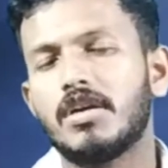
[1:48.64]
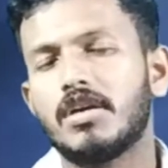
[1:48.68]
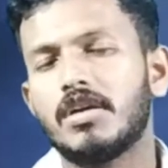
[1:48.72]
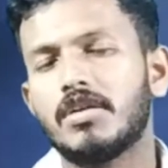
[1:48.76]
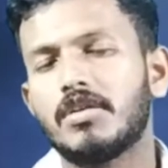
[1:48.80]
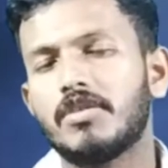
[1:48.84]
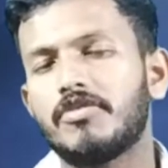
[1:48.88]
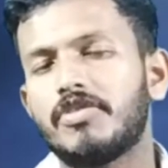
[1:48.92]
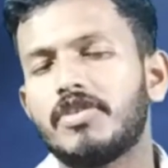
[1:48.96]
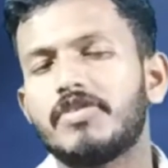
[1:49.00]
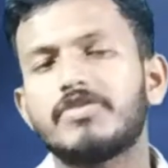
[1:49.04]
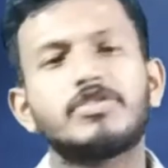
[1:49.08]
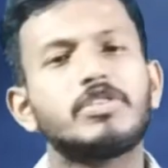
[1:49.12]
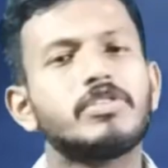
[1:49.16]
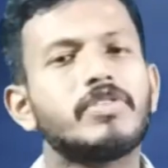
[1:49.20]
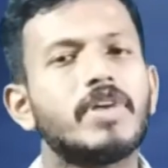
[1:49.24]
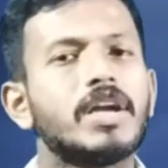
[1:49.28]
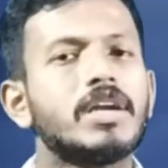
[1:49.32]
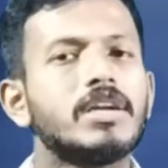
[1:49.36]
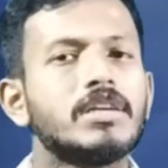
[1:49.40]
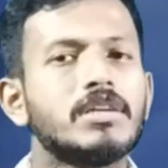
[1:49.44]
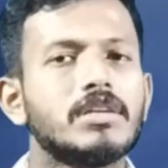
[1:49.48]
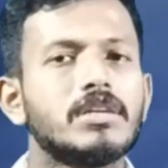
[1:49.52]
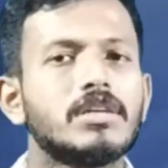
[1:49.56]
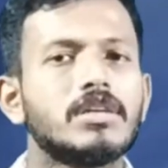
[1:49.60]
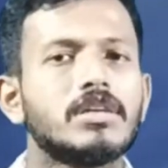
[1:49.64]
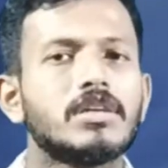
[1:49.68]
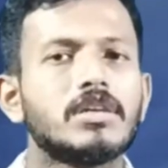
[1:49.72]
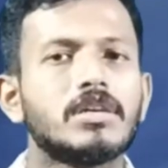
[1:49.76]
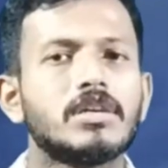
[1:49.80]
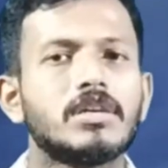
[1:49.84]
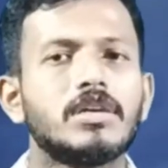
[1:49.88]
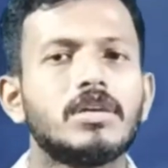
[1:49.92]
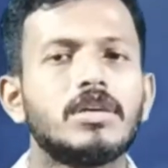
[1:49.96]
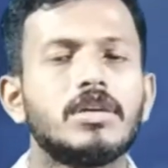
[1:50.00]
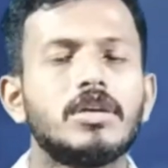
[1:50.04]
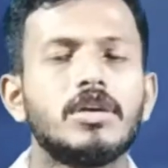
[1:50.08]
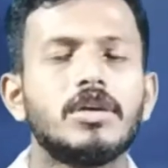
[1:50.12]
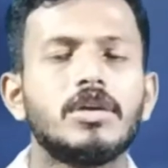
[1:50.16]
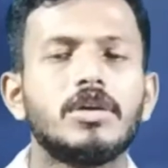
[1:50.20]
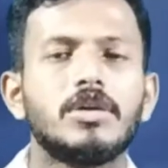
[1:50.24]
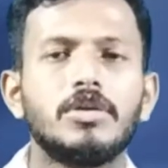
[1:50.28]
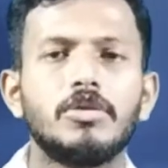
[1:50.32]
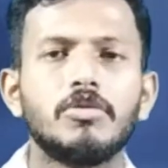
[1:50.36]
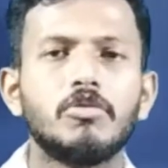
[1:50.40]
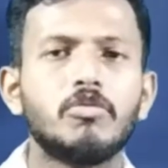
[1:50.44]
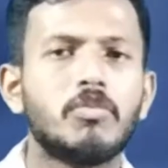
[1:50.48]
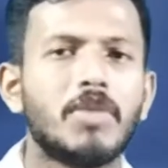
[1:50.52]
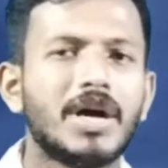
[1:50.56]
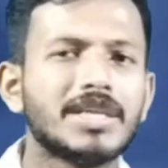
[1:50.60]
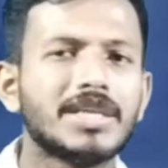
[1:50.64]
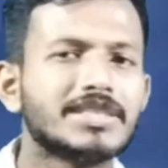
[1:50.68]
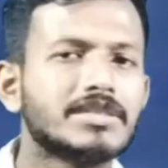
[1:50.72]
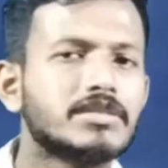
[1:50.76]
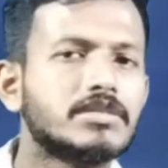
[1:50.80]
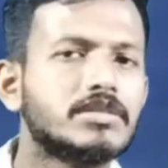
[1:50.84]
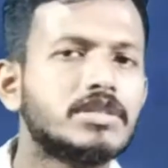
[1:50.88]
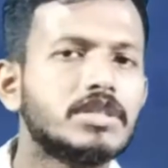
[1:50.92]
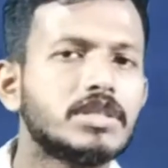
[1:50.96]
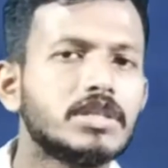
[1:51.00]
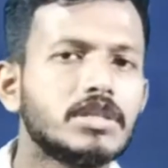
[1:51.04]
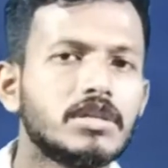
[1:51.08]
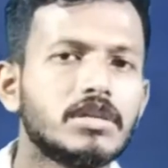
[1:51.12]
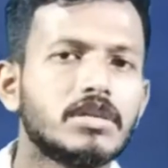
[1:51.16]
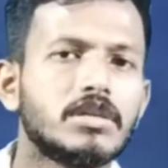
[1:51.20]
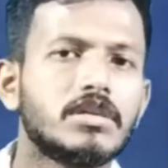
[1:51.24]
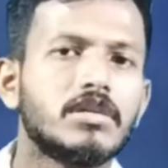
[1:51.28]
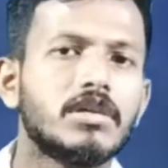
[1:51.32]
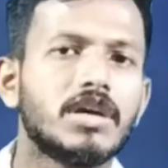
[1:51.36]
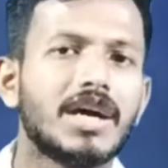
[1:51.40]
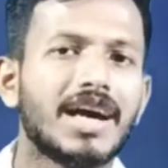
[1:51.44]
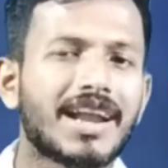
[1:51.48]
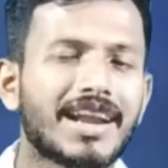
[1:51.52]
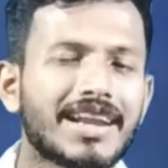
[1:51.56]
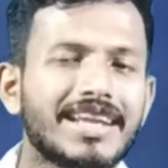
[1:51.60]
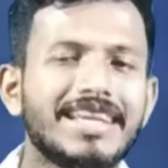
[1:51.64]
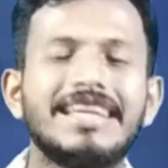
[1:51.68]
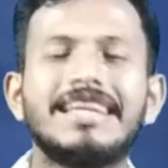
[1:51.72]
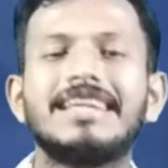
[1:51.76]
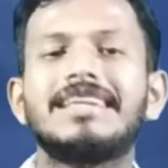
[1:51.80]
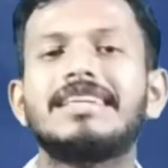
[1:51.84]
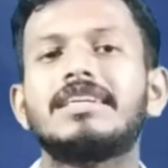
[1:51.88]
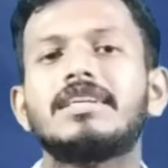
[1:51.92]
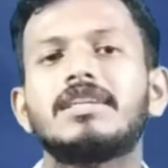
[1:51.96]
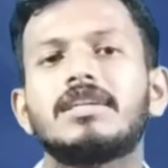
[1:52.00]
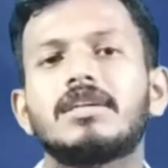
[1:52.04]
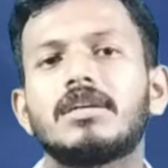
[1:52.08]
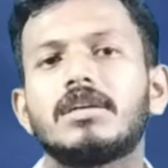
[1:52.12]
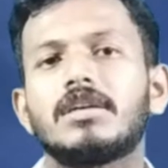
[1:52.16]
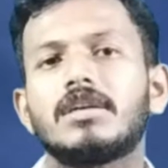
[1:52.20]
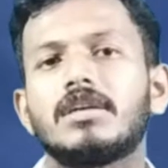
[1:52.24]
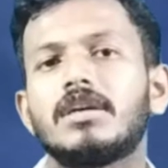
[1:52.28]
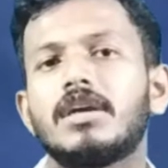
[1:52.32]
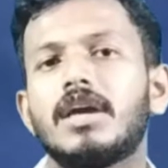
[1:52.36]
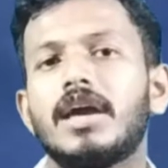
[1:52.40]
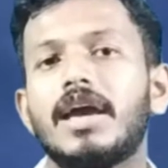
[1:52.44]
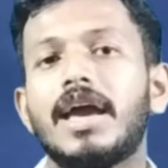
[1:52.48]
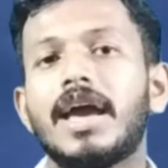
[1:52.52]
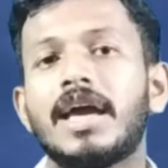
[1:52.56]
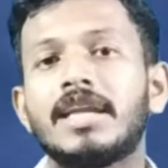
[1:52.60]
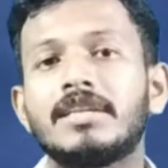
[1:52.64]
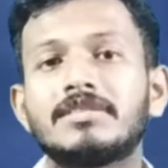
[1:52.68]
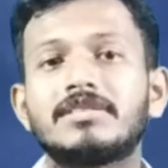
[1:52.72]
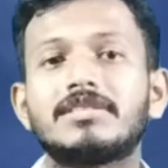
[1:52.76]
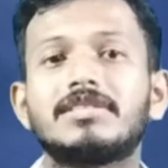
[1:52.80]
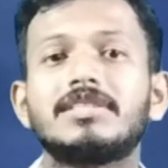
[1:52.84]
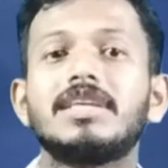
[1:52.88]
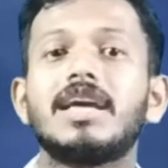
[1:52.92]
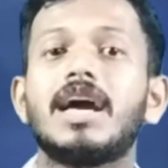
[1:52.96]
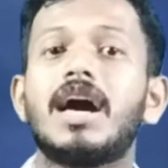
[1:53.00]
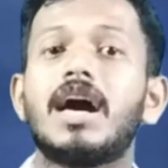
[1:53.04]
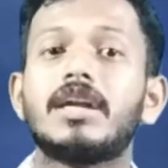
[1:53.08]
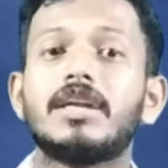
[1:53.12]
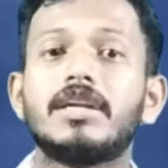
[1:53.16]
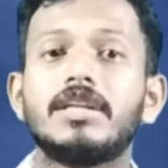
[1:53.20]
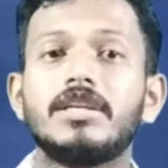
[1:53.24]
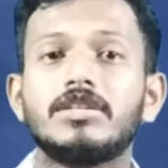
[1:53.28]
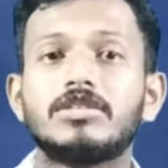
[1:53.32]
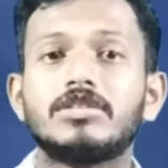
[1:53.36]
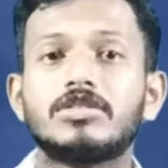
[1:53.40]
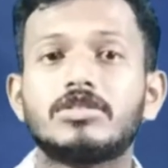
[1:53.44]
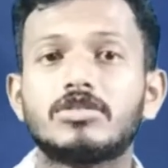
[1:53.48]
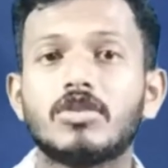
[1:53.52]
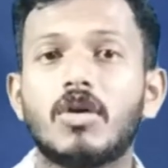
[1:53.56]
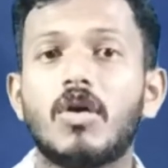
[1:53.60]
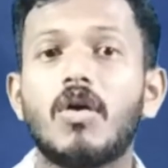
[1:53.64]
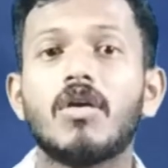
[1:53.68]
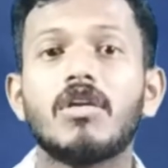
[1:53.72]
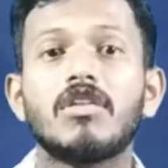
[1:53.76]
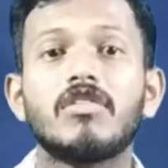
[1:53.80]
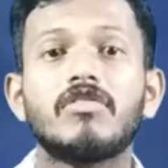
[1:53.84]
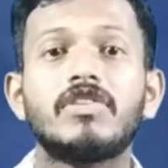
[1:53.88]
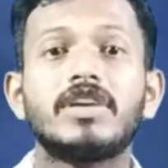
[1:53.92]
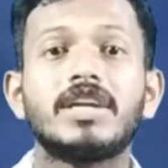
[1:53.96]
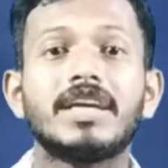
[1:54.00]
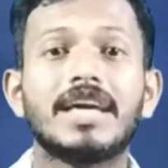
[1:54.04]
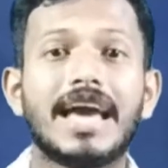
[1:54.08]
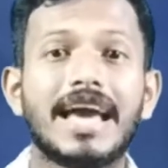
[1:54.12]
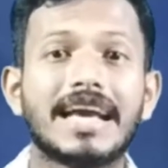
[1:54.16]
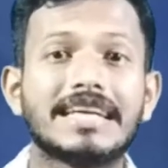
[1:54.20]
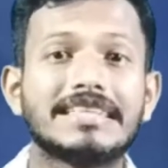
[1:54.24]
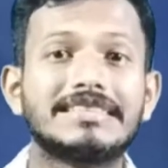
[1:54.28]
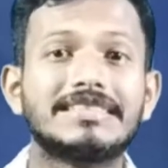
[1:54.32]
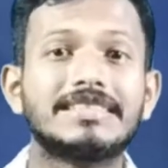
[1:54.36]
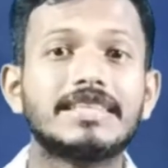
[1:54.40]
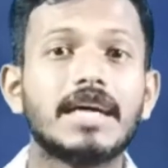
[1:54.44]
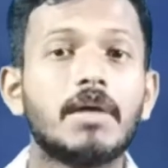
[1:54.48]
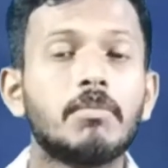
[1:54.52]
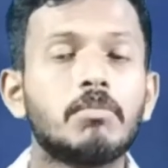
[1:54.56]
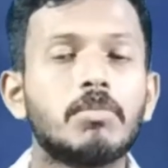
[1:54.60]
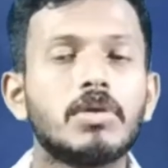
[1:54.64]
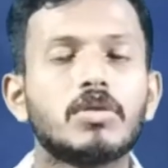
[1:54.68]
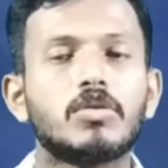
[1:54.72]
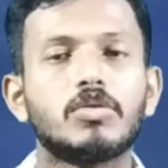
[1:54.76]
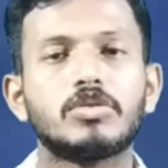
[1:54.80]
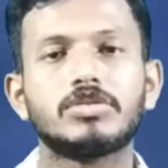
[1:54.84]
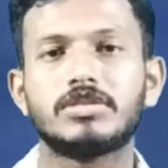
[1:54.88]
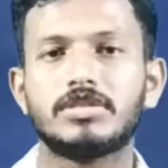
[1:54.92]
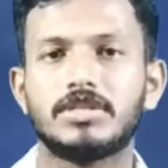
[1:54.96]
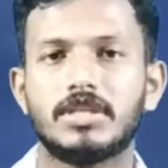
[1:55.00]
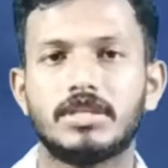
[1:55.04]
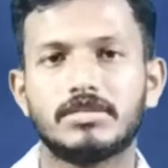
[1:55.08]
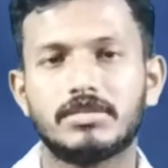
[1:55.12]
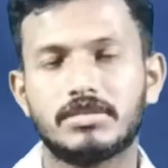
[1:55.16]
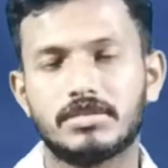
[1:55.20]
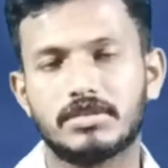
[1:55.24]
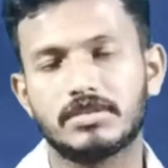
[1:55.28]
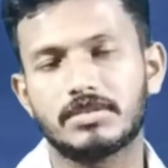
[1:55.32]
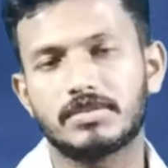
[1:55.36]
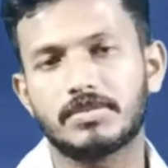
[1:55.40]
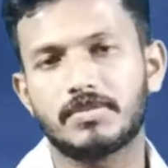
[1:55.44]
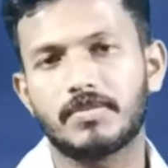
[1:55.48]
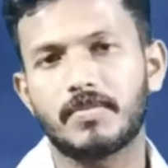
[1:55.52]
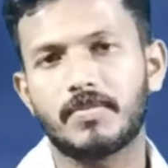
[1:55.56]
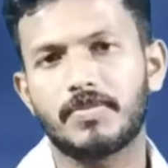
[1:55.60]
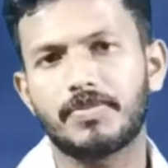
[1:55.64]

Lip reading: Fifth one, you must read NCERT solved example questions.